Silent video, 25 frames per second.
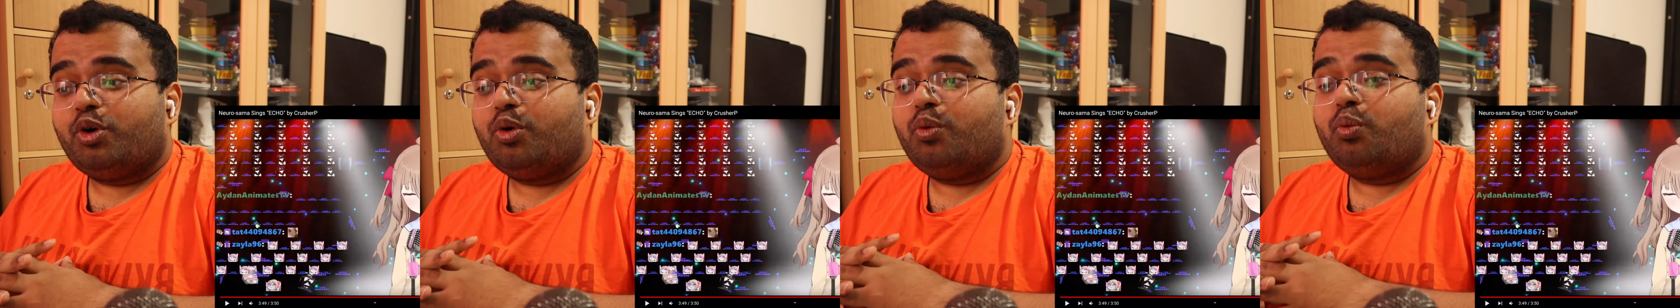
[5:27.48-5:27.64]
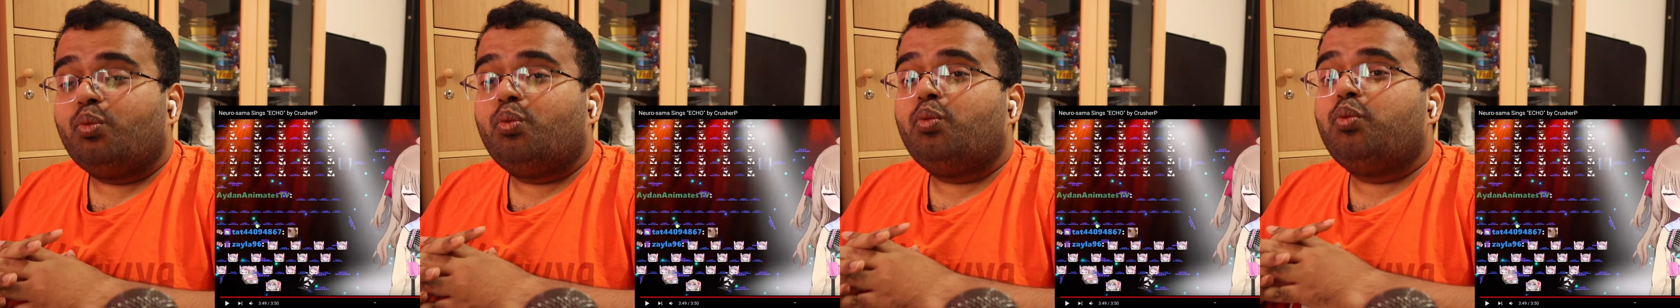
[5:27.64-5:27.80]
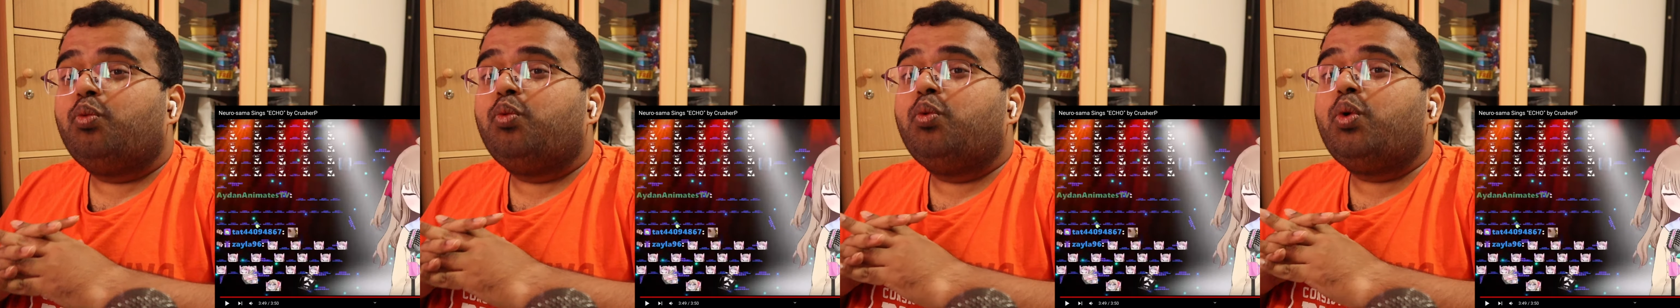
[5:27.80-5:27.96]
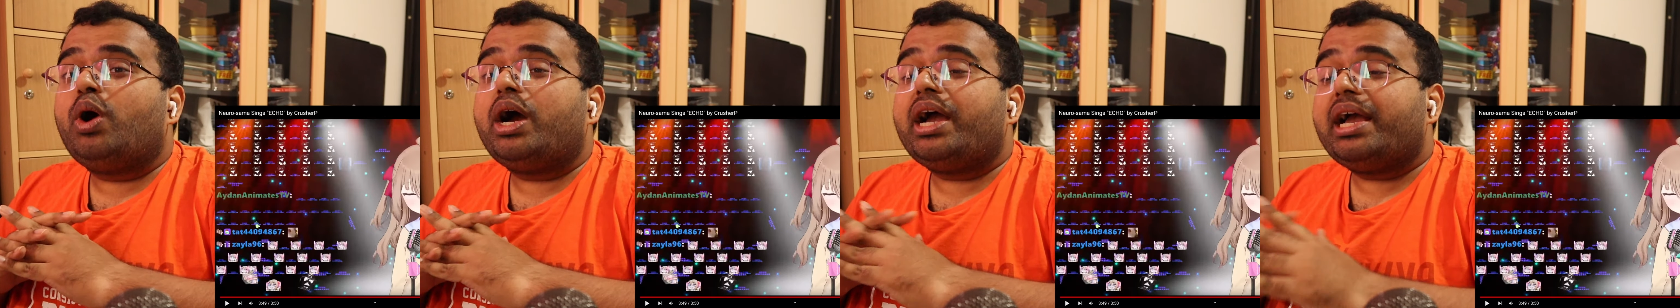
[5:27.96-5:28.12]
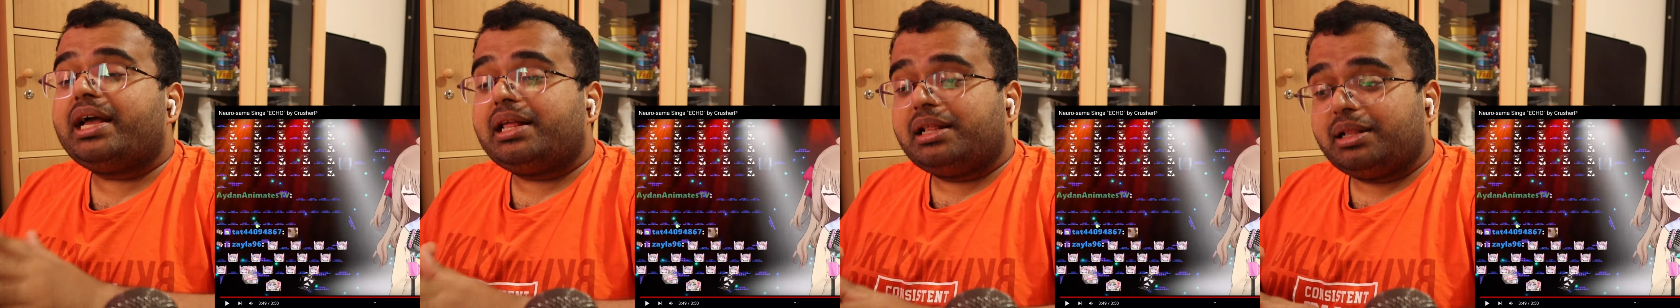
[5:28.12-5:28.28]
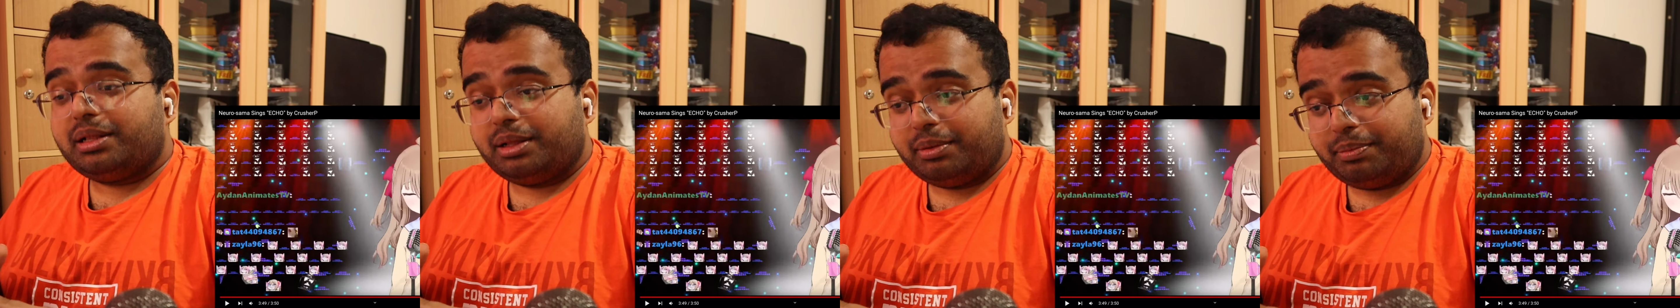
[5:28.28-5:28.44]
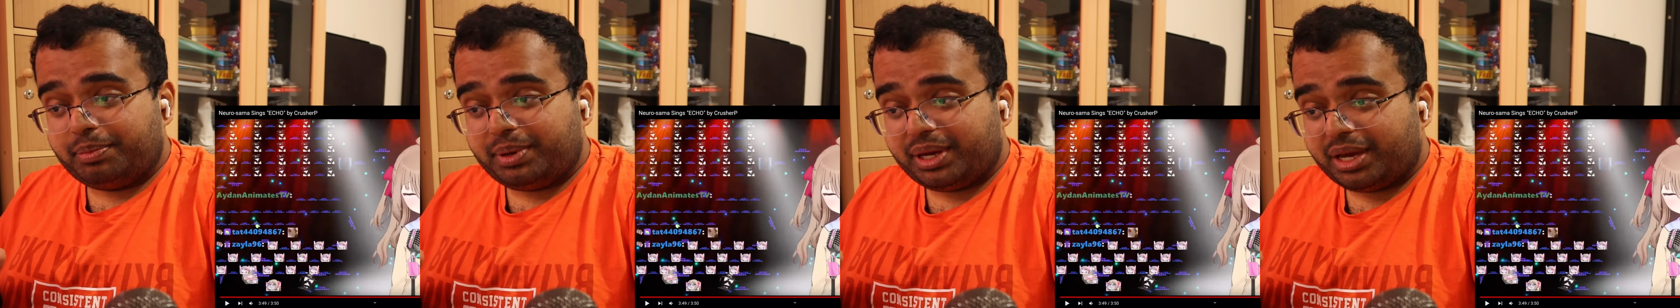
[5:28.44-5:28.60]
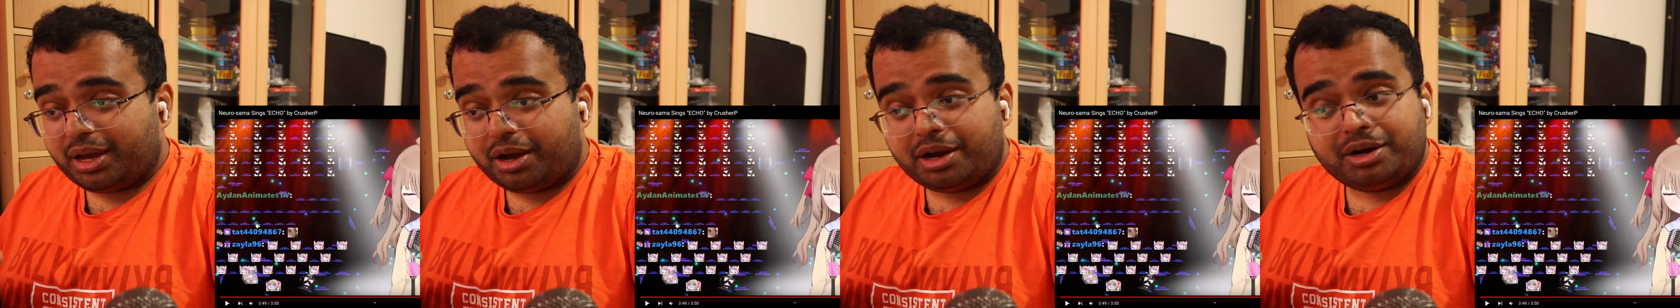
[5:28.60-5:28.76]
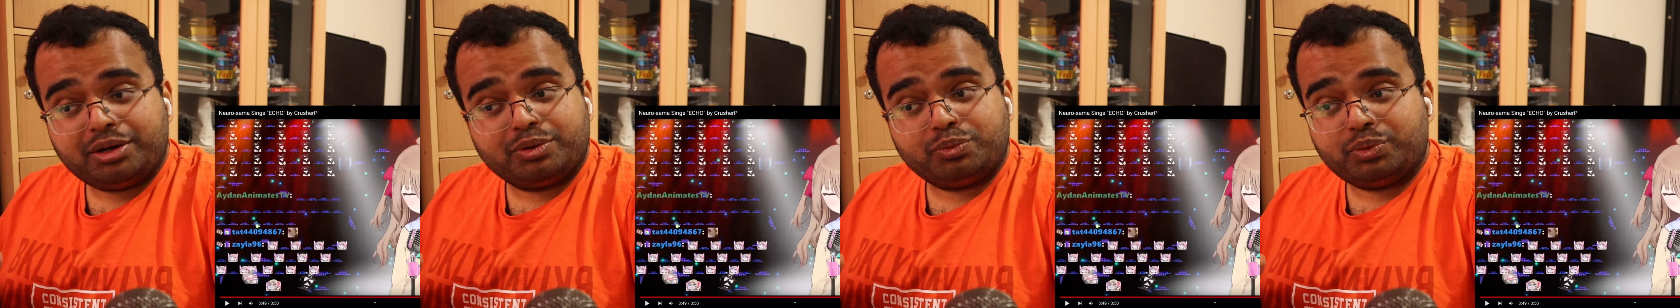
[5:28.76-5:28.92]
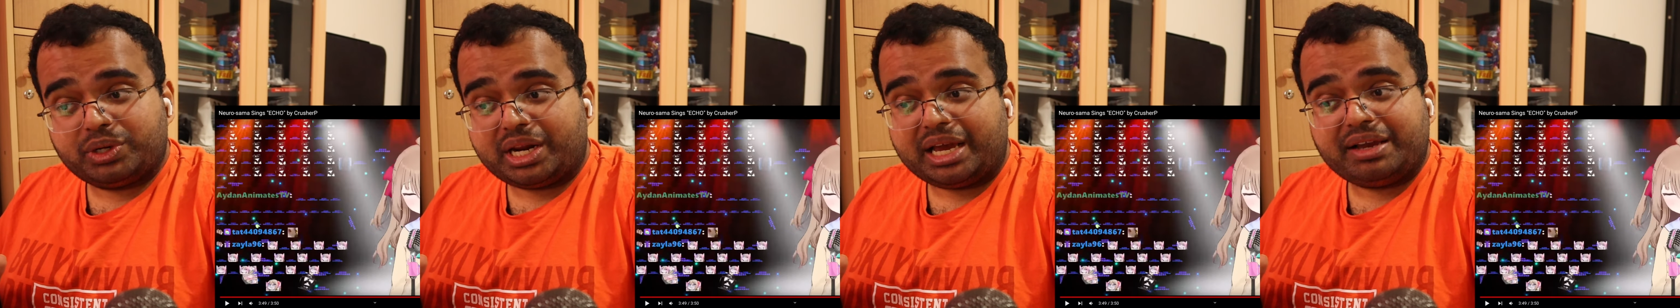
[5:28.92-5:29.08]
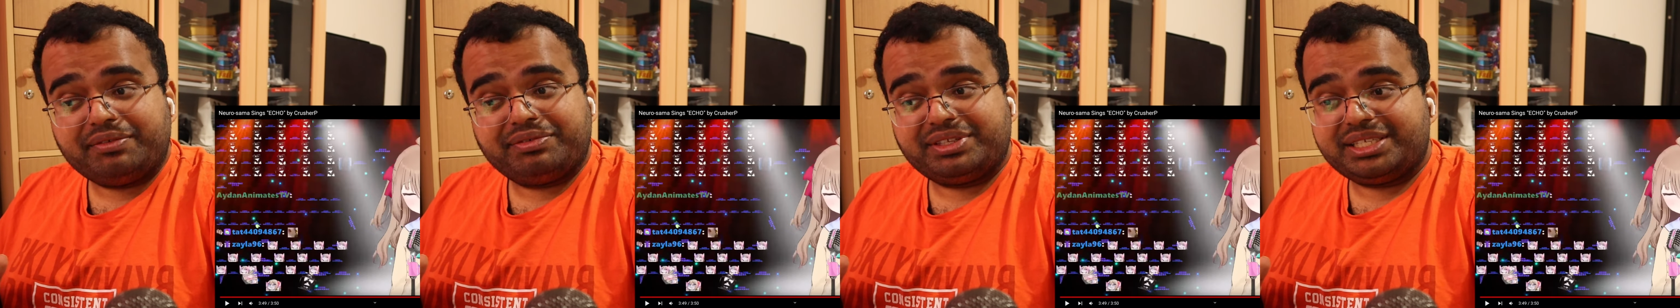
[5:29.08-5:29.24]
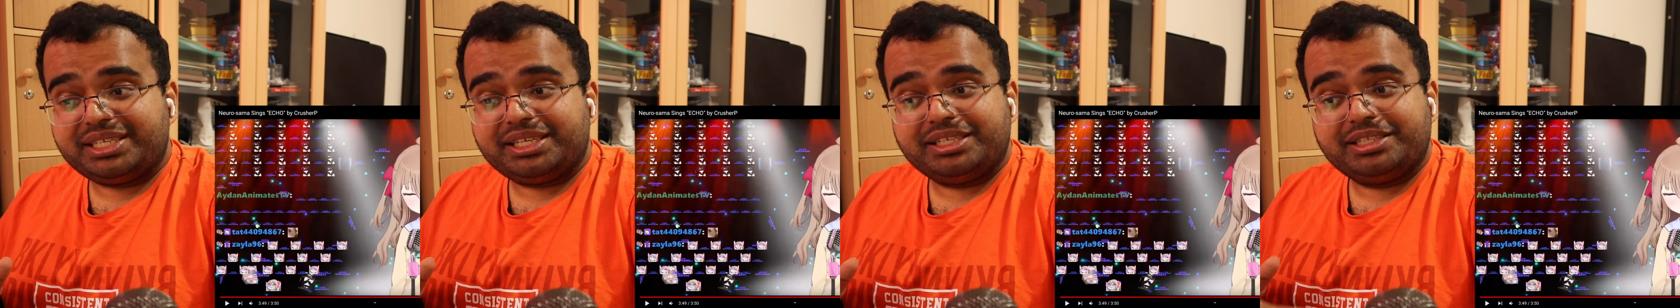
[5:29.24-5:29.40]
well beyond what
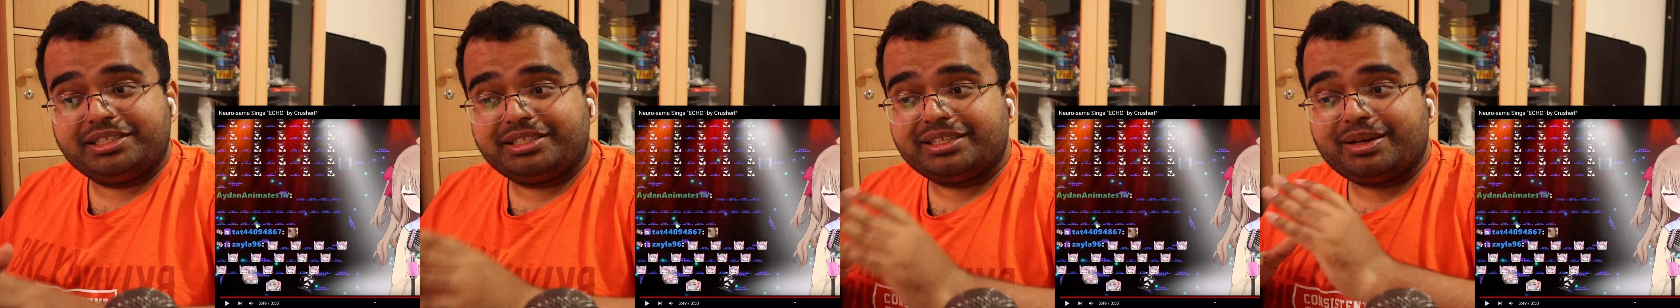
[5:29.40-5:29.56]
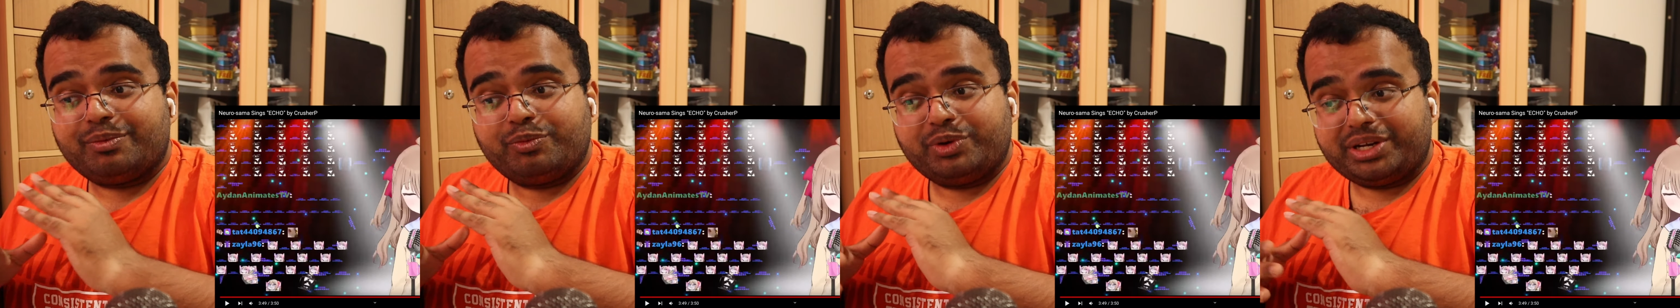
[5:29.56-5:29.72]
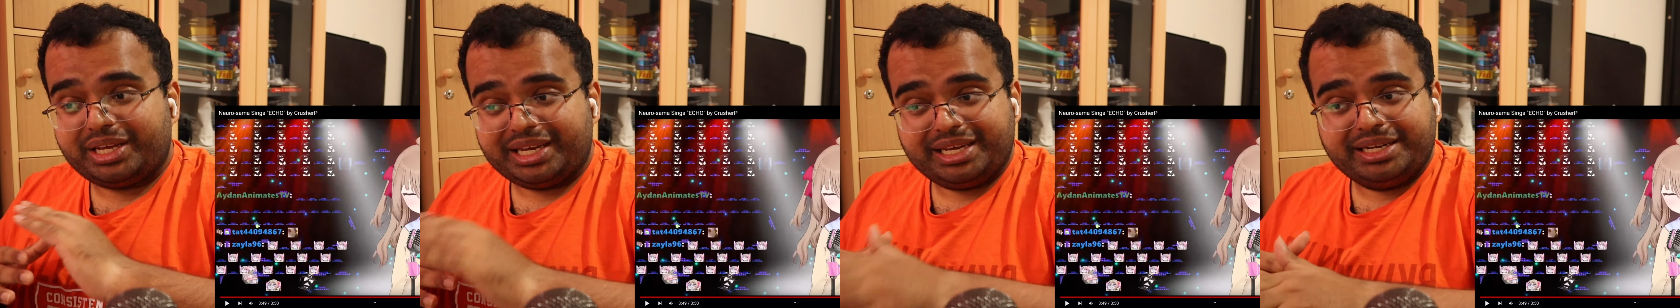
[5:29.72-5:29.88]
I've seen someone